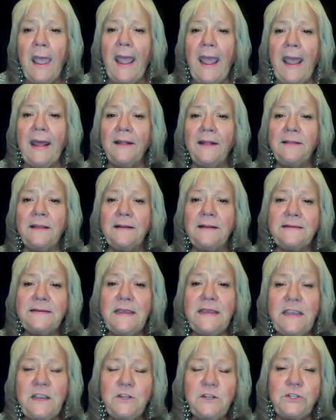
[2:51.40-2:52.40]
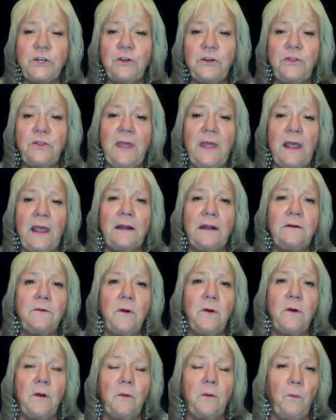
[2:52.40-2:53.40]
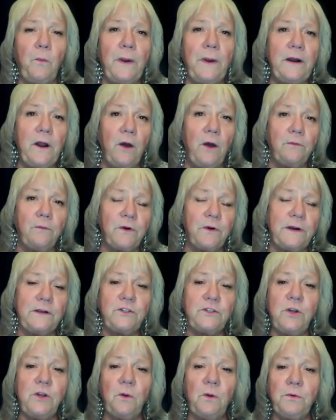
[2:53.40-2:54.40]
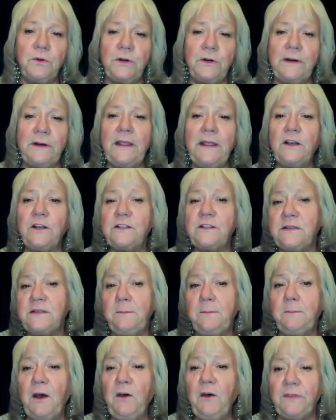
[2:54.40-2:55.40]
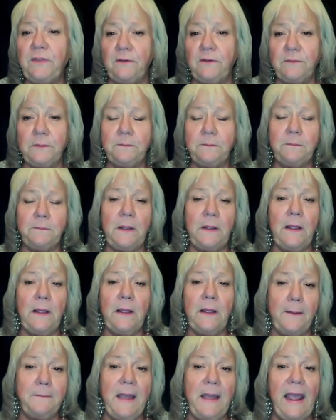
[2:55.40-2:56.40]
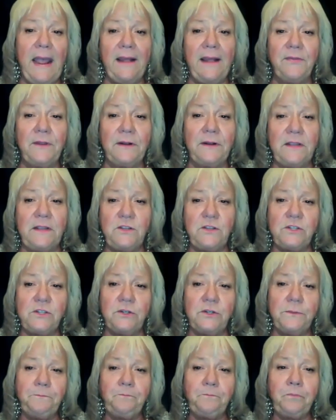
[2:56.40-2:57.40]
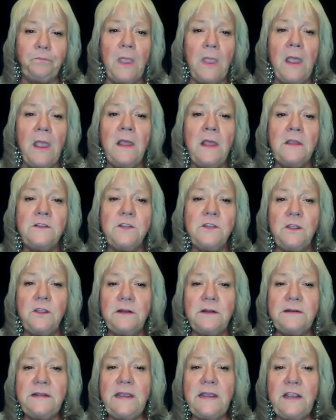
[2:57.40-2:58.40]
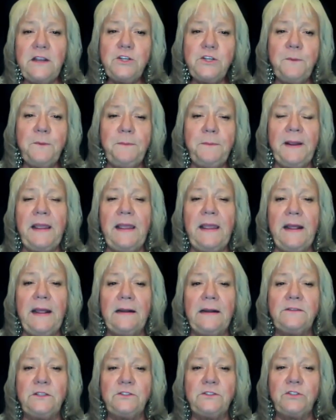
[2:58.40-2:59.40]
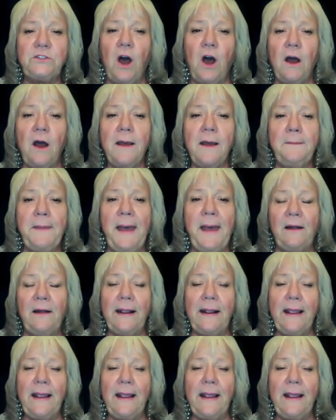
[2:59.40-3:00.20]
And the teacher then went over his shoulder and he could see both of them, him and the teacher. So the teacher began to talk about